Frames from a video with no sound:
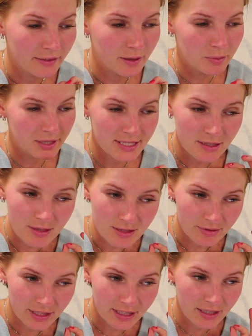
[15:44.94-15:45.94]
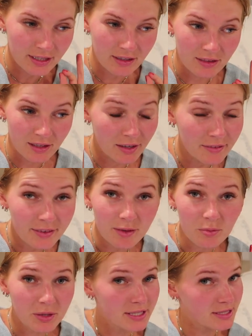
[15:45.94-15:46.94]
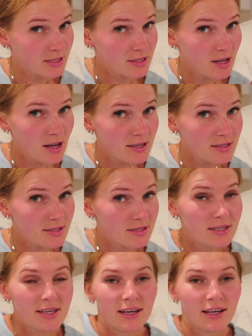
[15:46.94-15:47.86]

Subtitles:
the pizza was really good. Loved the pizza sauce.